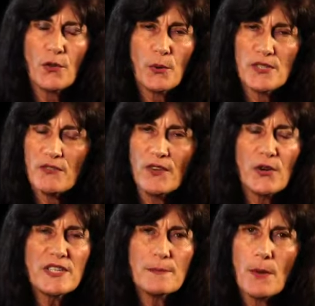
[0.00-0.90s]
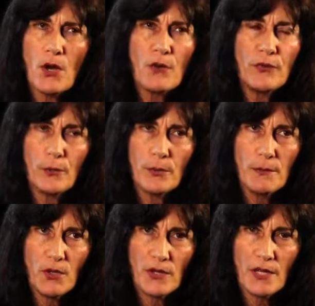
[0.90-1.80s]
there was a very small film
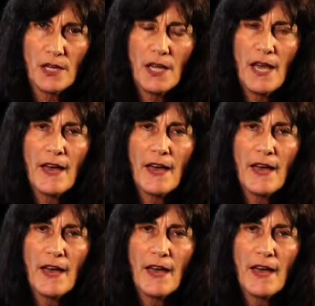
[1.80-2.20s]
community,